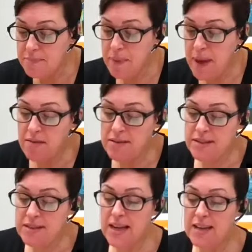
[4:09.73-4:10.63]
and
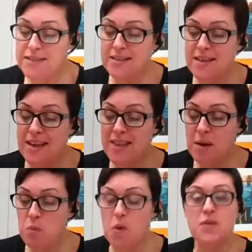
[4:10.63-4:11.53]
parents tell us that
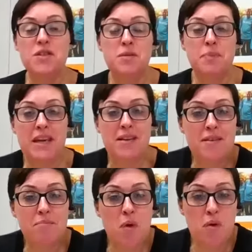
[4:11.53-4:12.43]
they want to
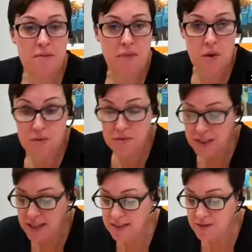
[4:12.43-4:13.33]
be more
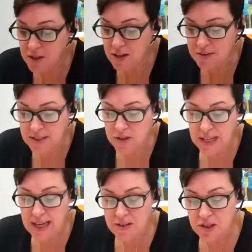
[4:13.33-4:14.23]
involved in their child's
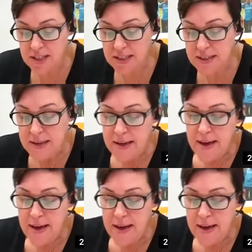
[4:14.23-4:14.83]
education.